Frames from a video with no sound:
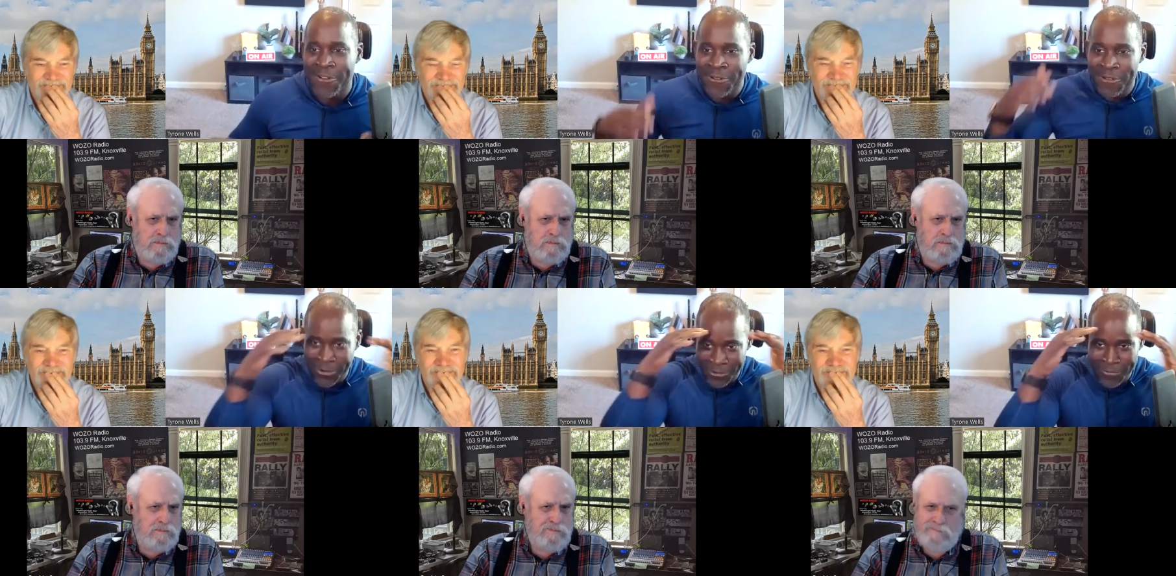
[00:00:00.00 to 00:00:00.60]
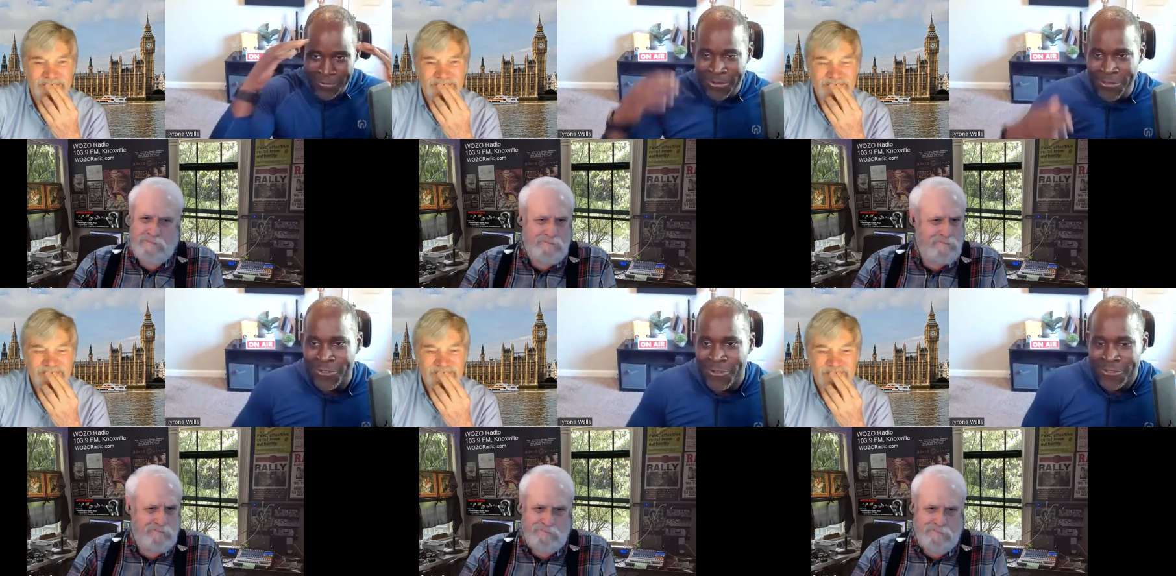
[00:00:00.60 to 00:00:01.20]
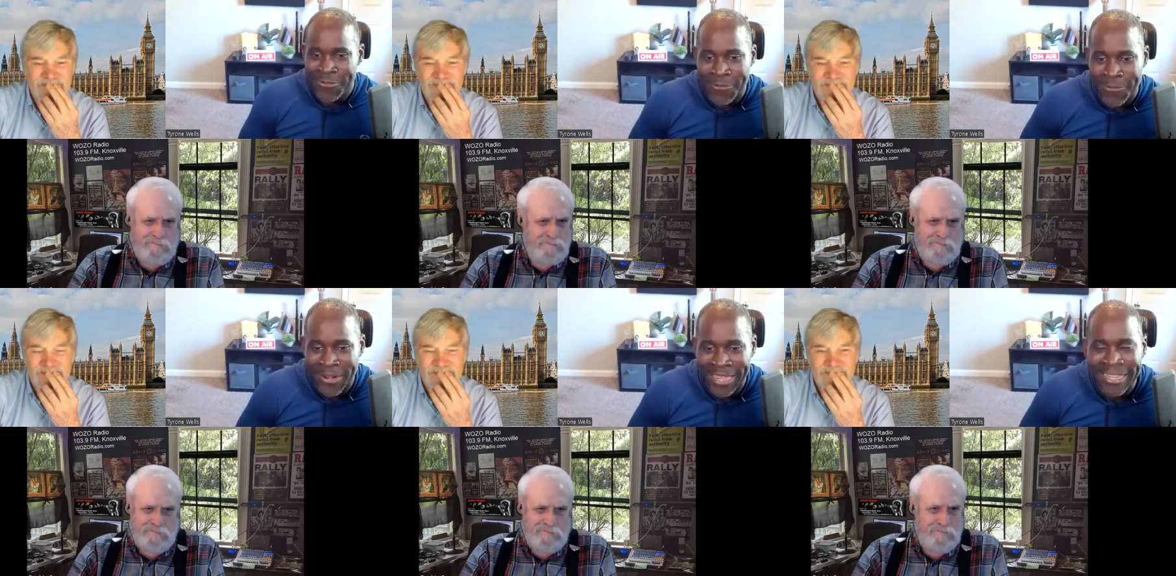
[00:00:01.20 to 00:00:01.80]
Speaker 1: her or the structure of her
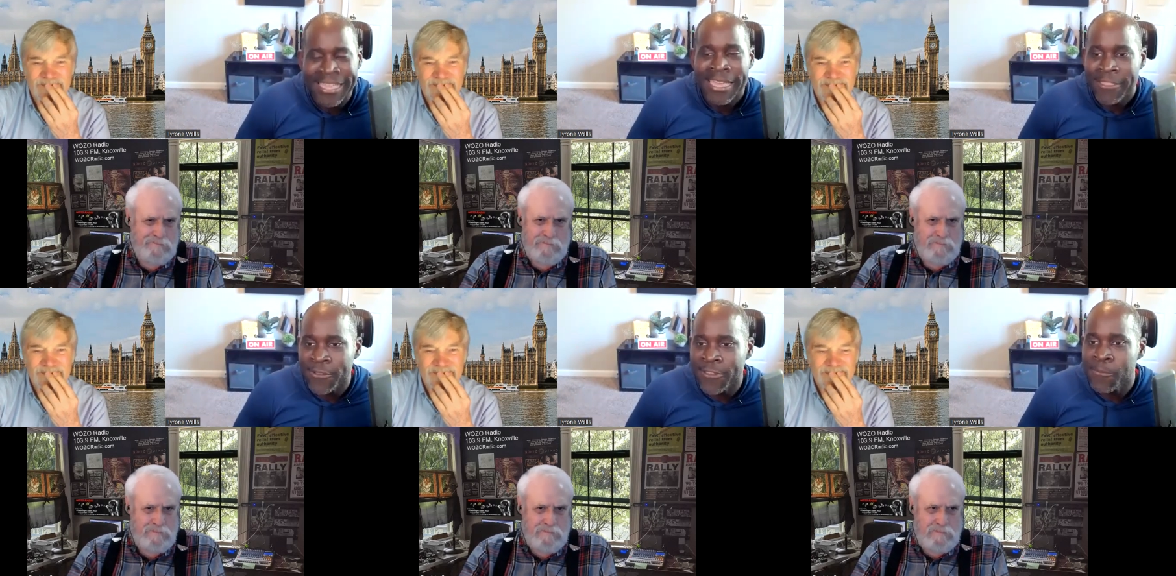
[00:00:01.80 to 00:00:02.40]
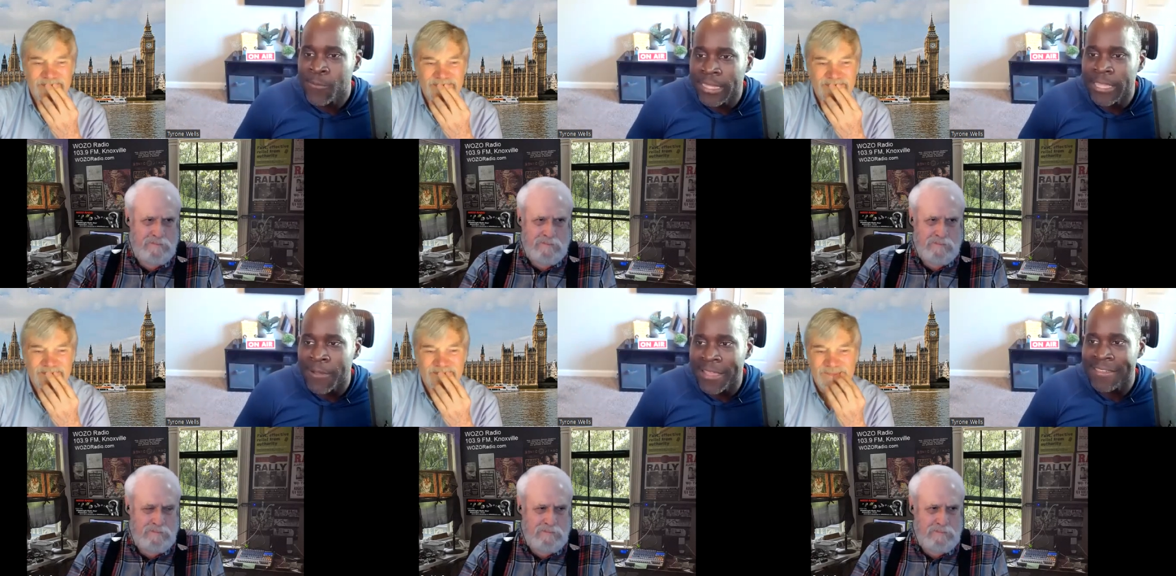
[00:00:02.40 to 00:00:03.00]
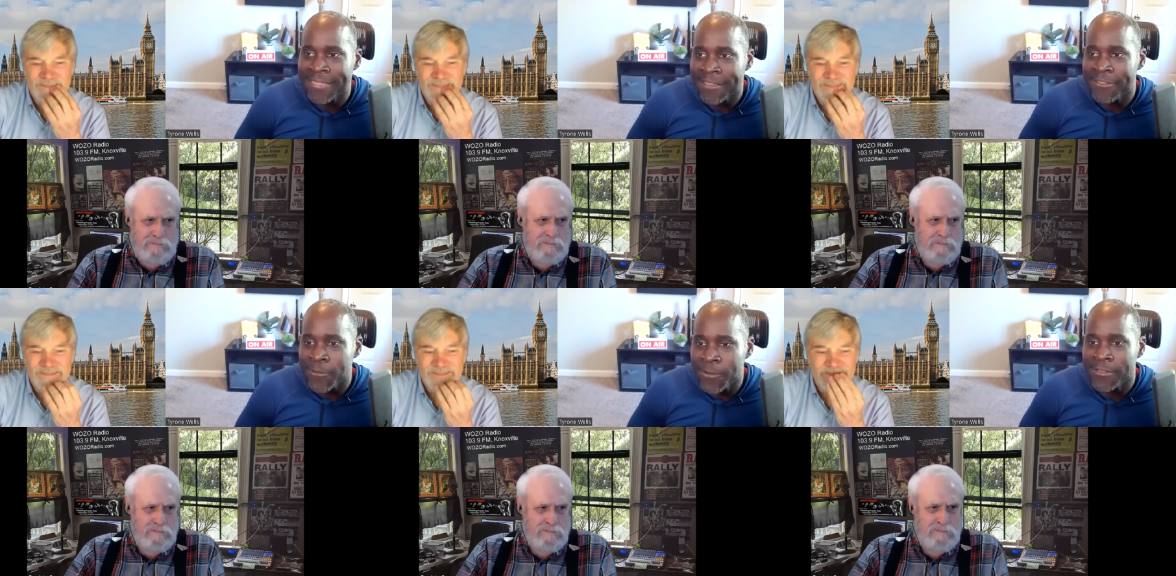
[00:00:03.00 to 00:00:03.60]
forehead there's some really crazy think
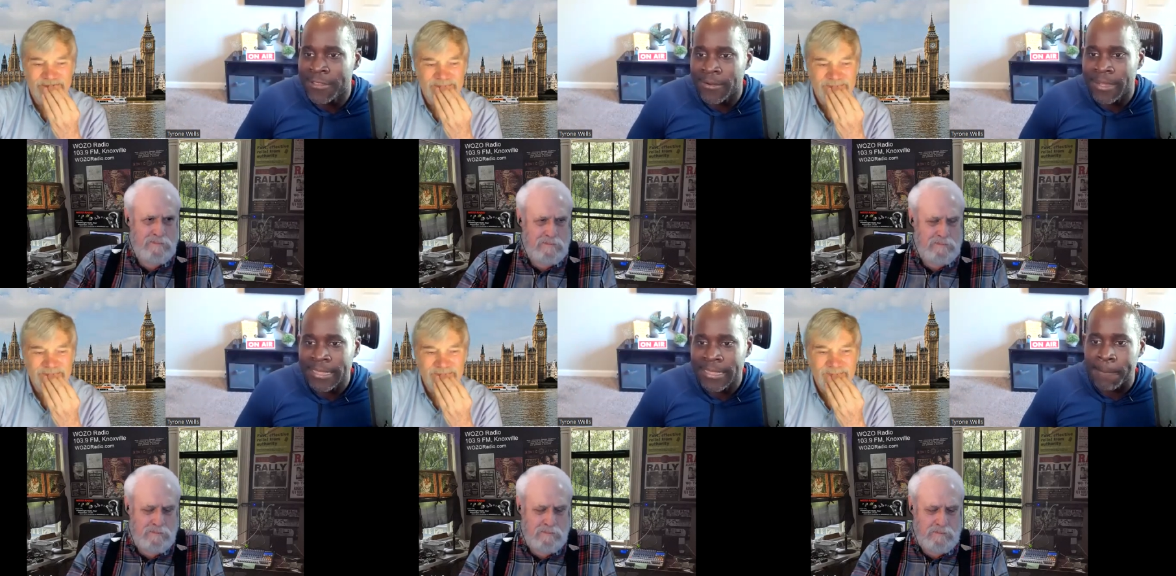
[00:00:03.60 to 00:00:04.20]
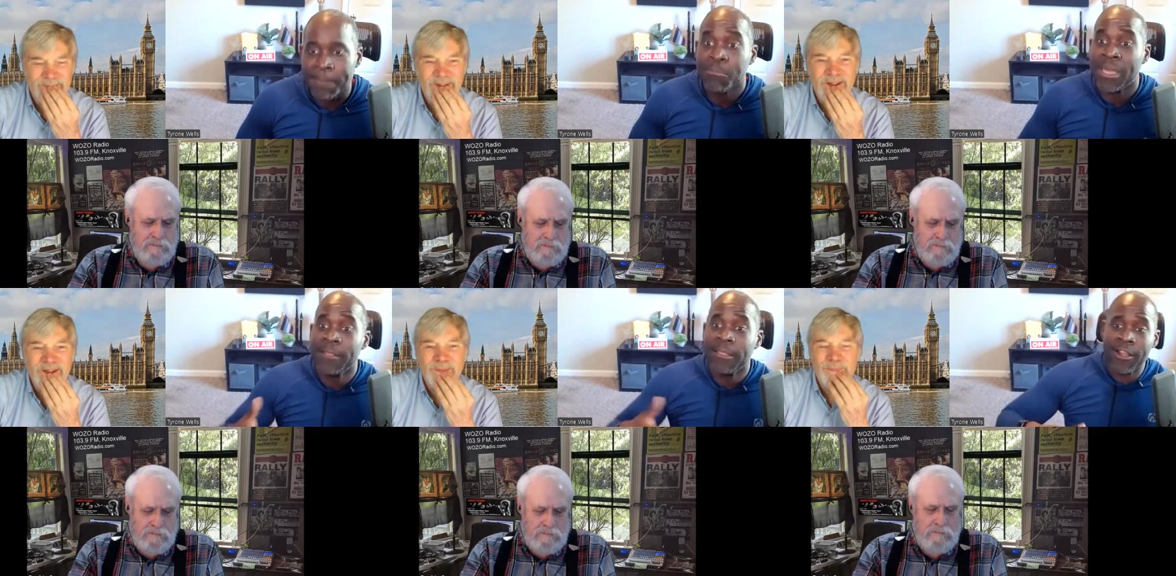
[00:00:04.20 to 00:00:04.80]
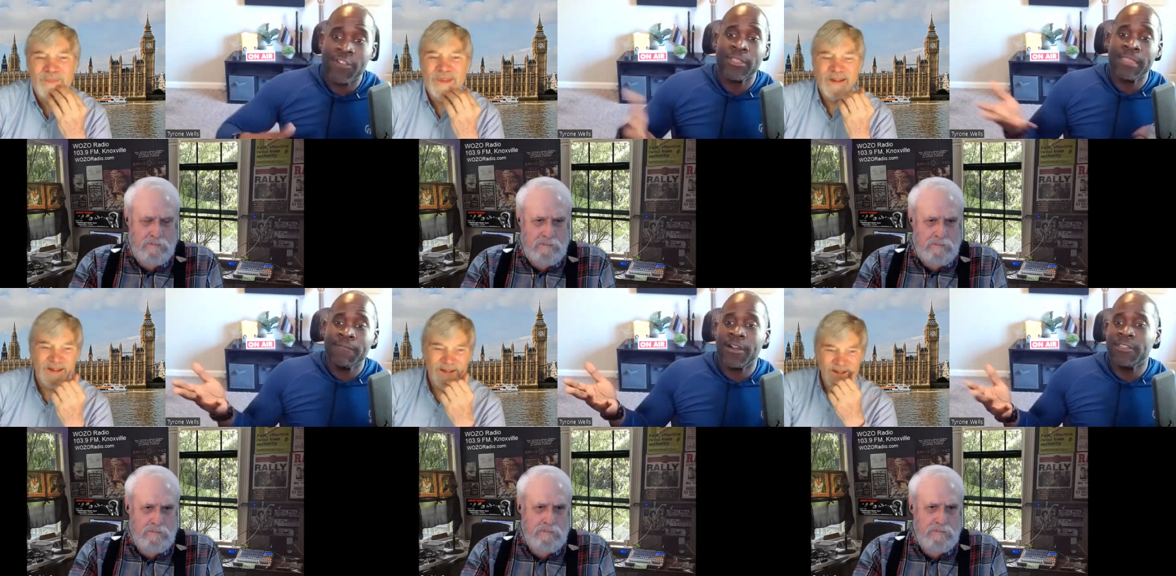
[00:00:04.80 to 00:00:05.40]
stories that are out there yeah. but largely
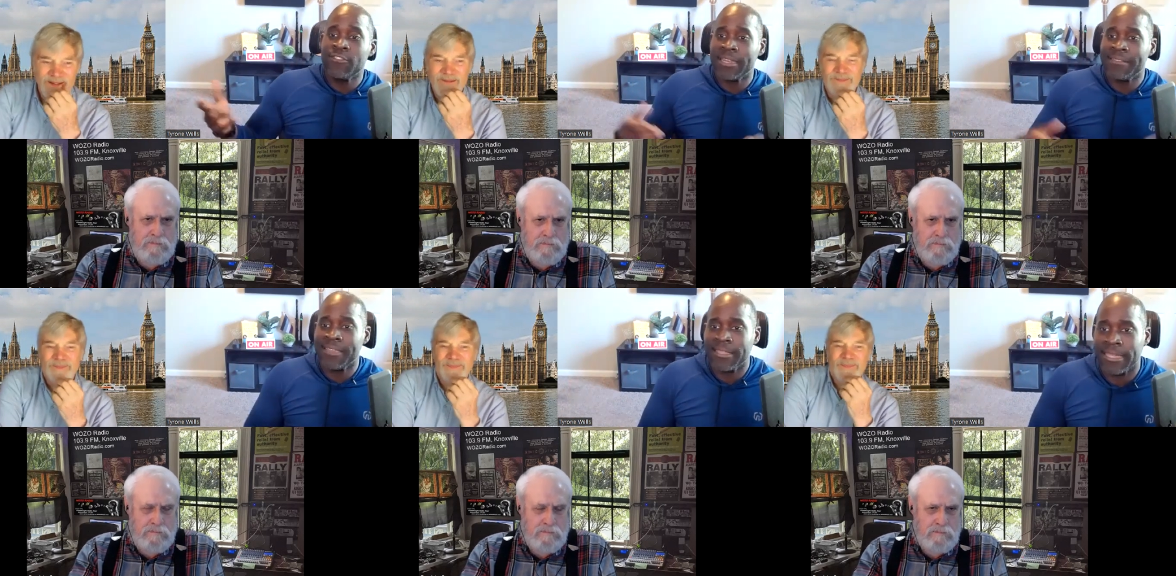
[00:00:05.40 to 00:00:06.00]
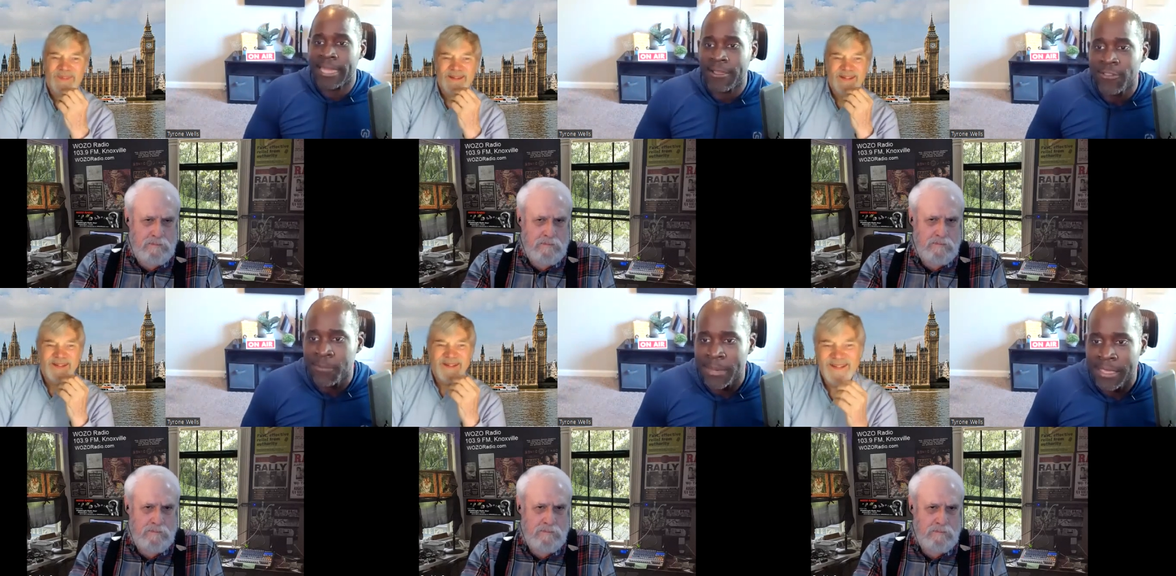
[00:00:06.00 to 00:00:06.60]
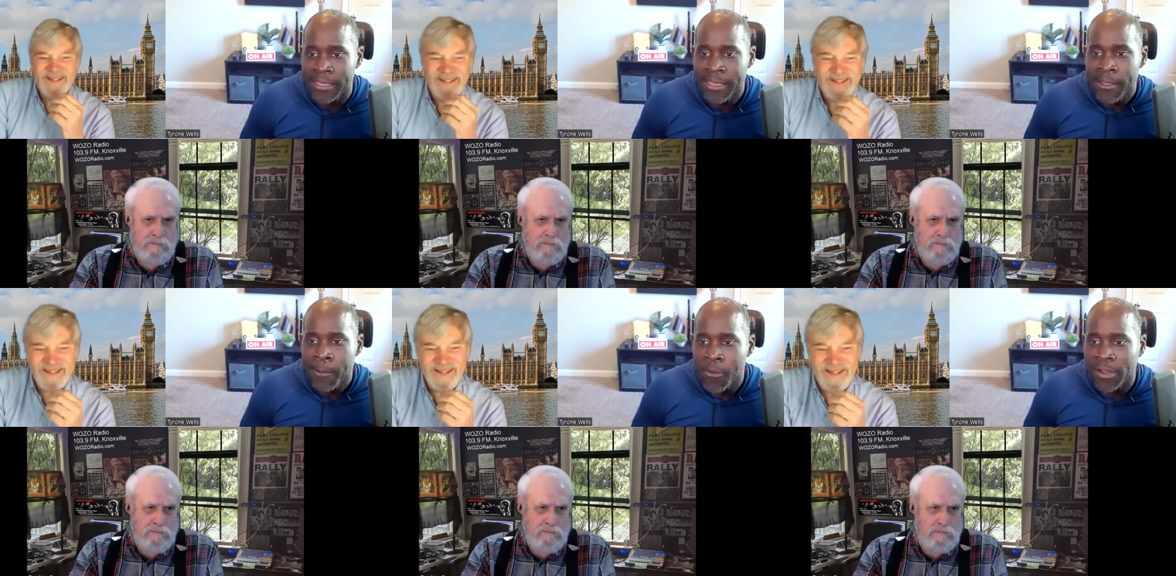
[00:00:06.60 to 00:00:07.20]
involving genitalia and i'd just be
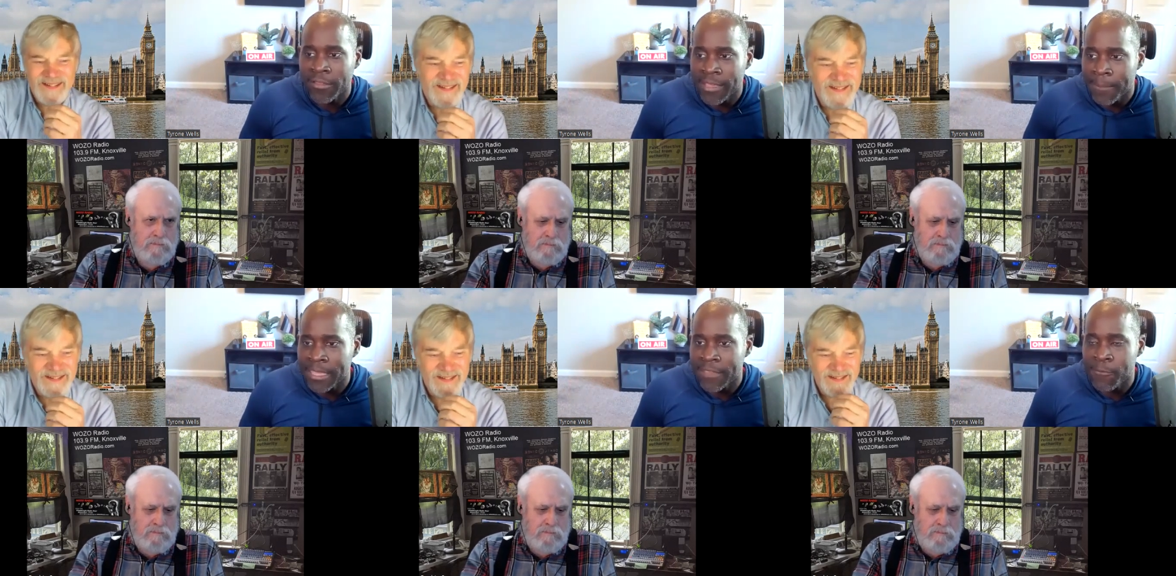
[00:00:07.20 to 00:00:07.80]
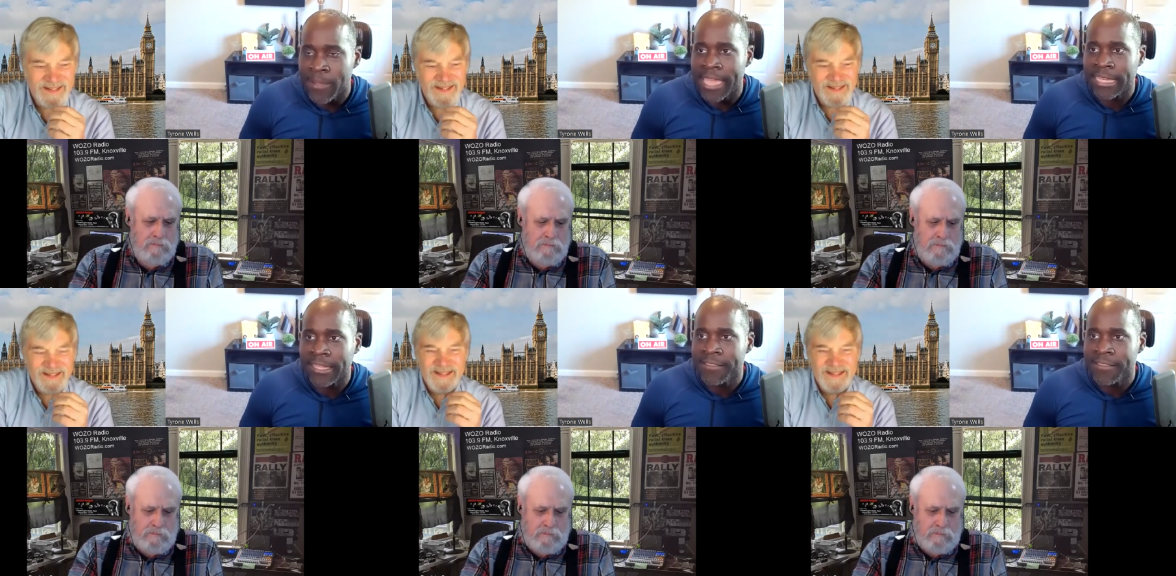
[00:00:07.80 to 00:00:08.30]
more accepting if we had